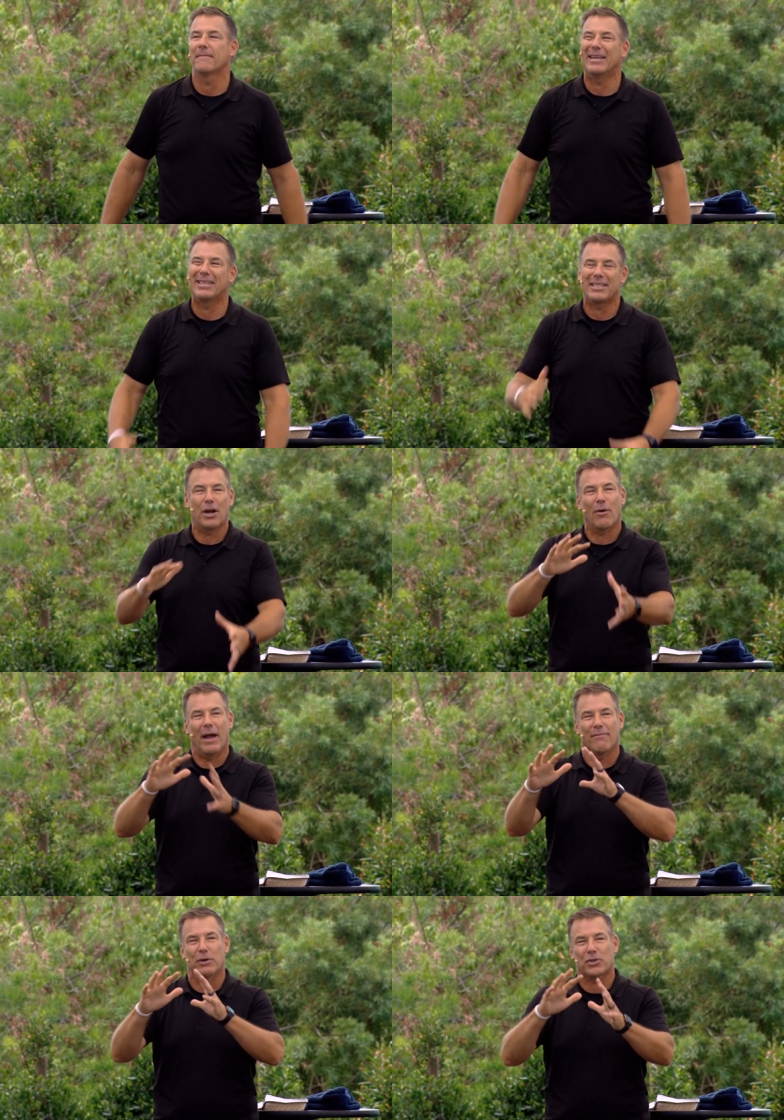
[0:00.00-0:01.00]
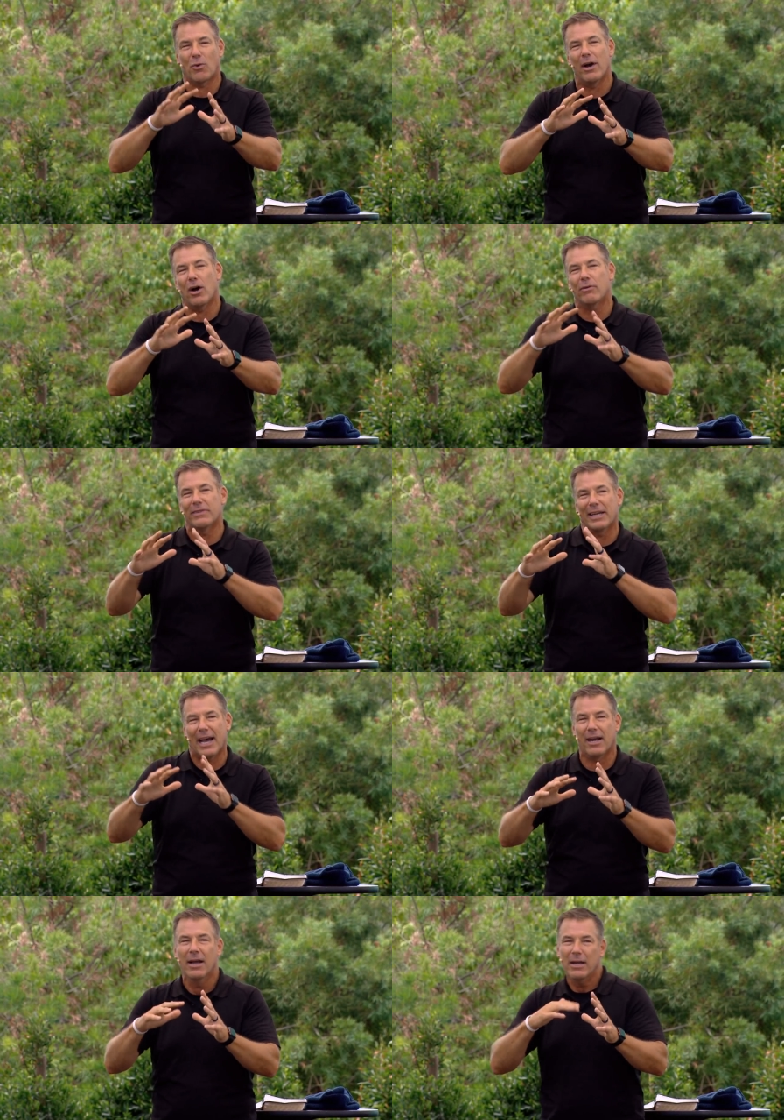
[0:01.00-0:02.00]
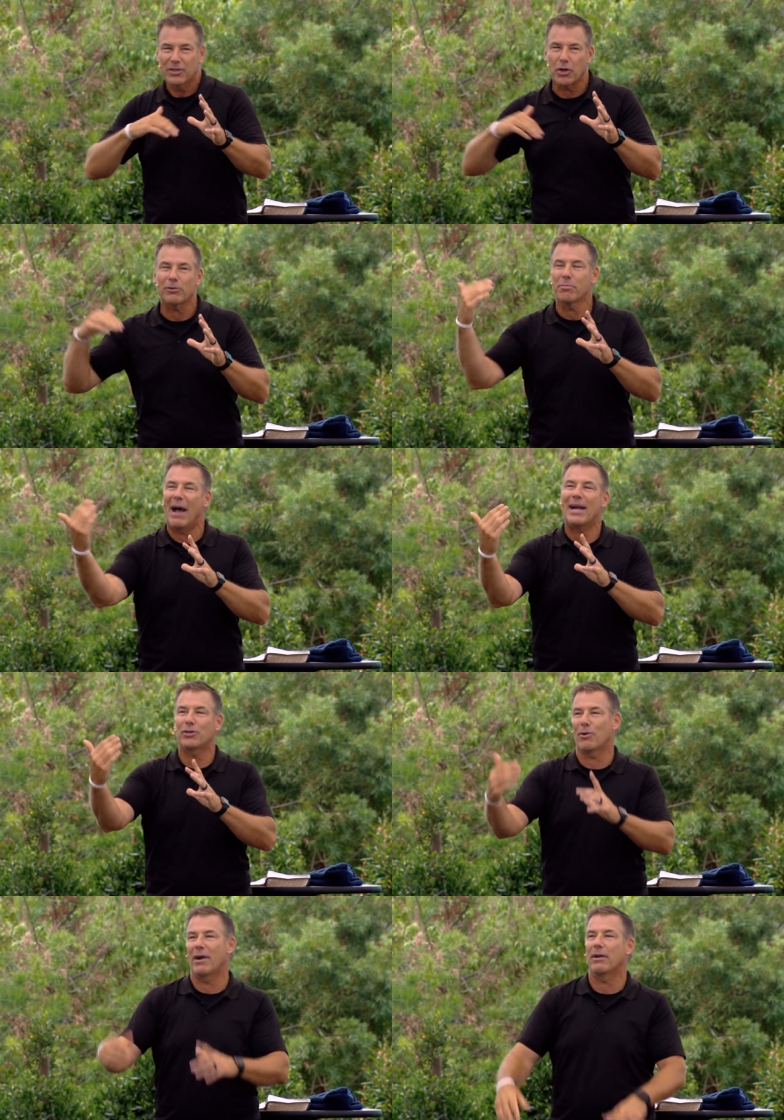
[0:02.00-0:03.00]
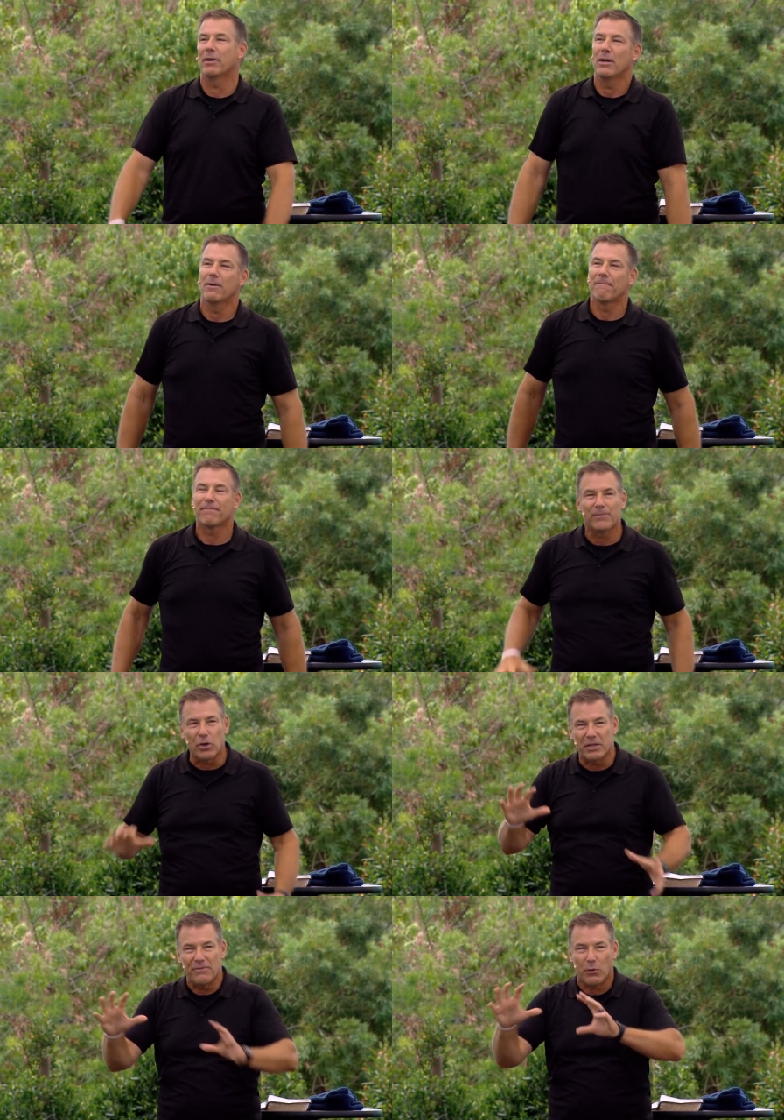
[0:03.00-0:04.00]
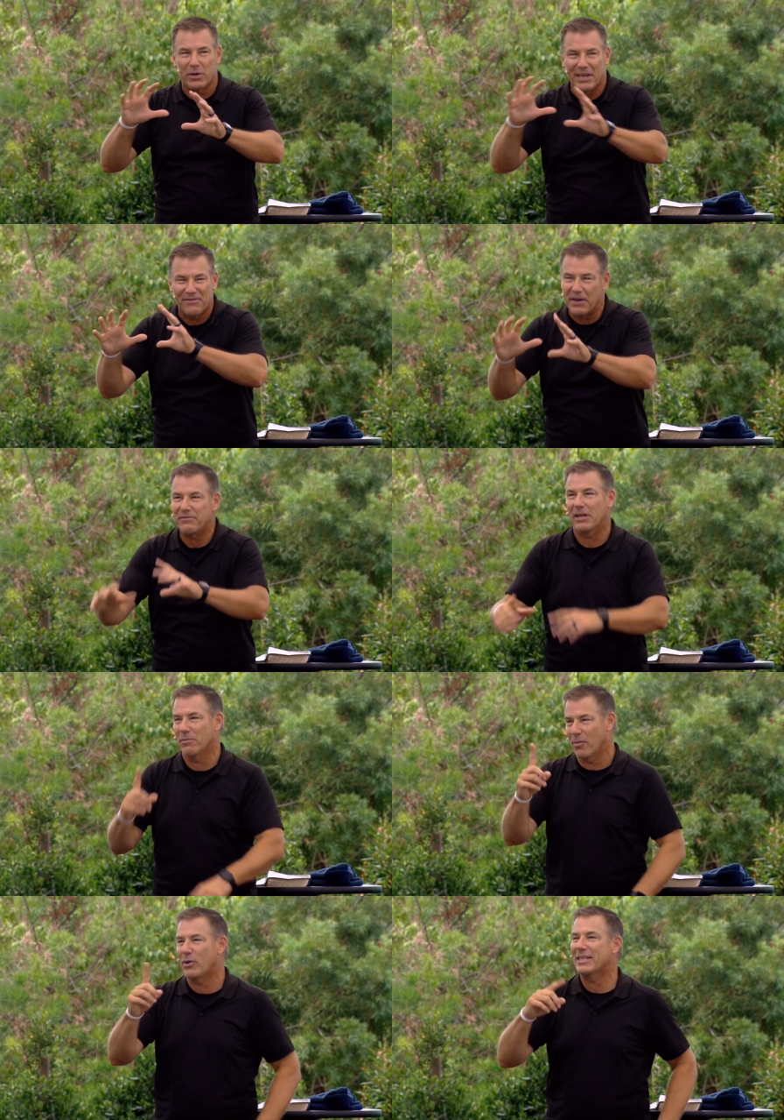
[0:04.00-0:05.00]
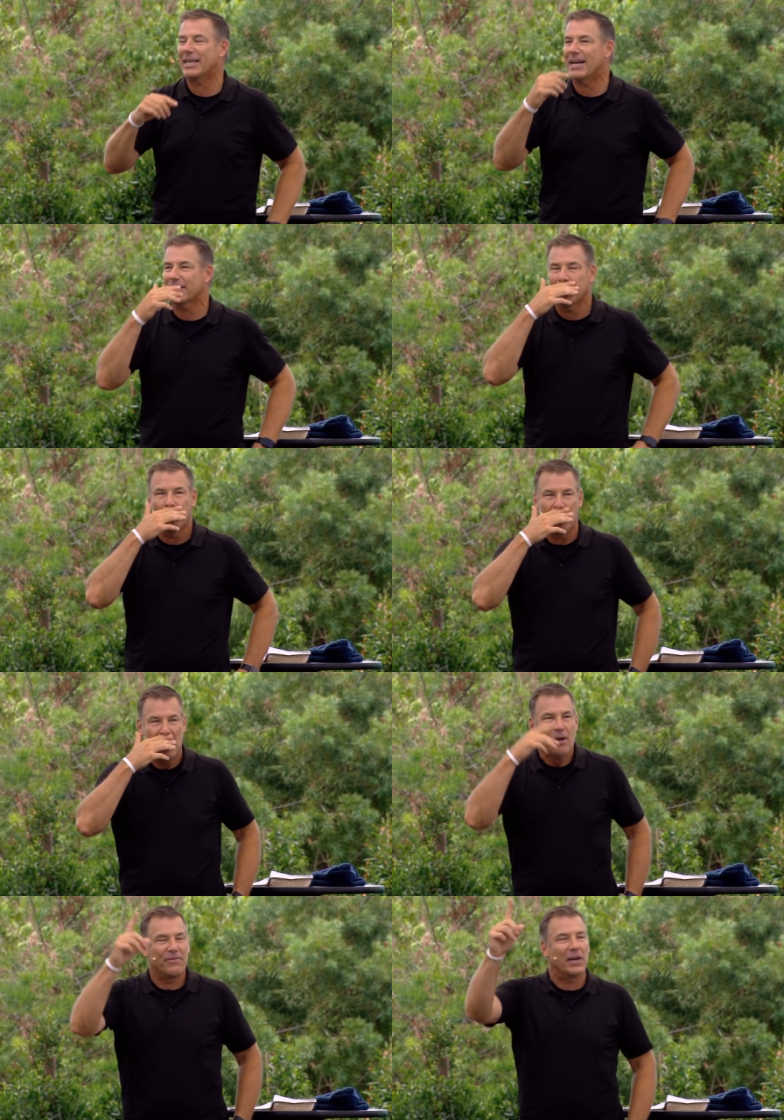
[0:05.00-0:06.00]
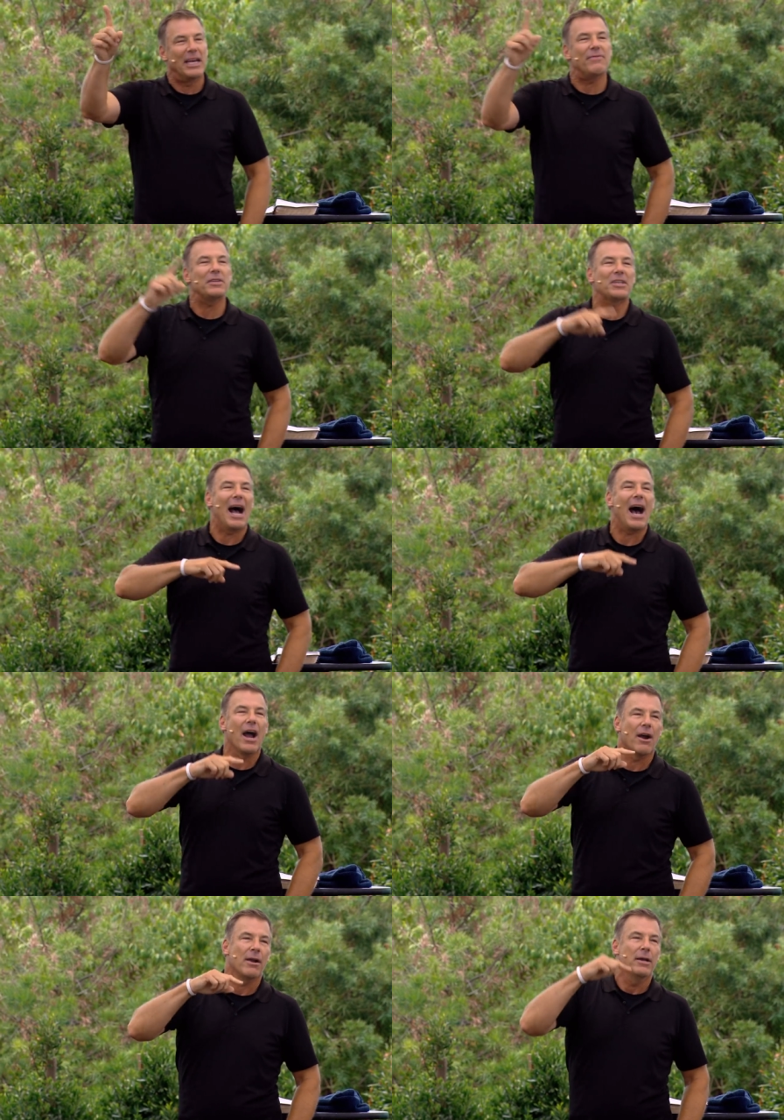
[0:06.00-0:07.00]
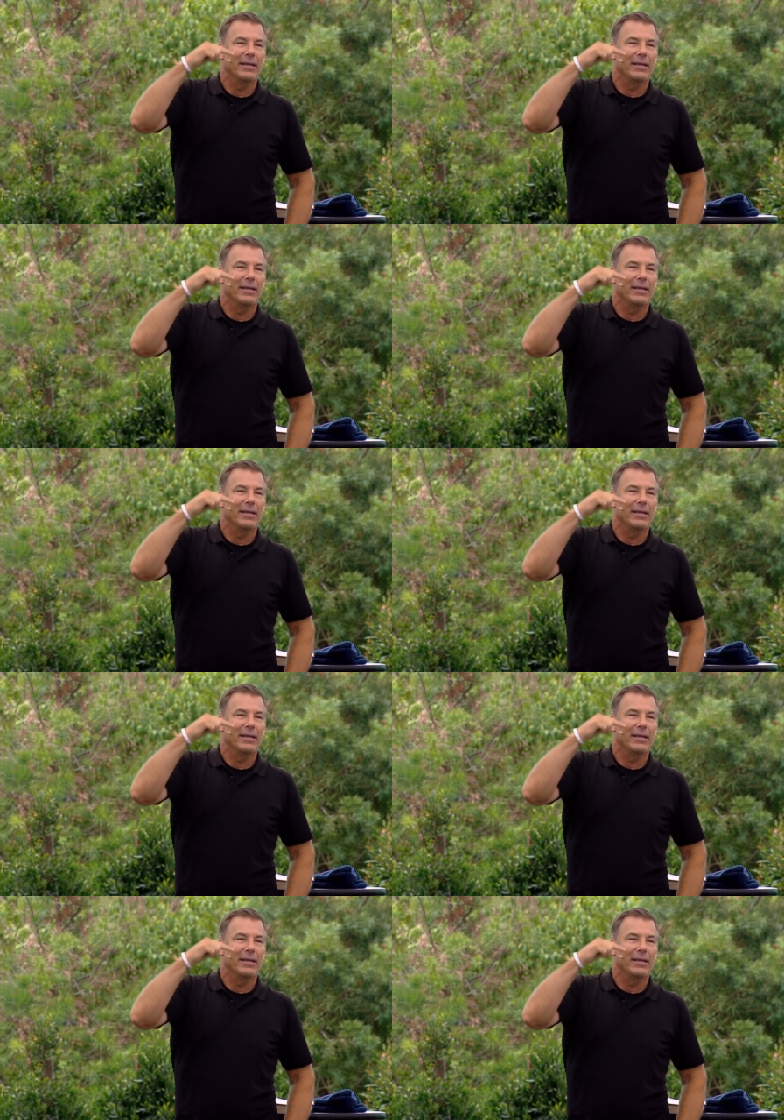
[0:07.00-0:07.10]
Gets there around verse 12 and kind of circles back to it around 13, 14, 15. Remember what he says? Forgive us our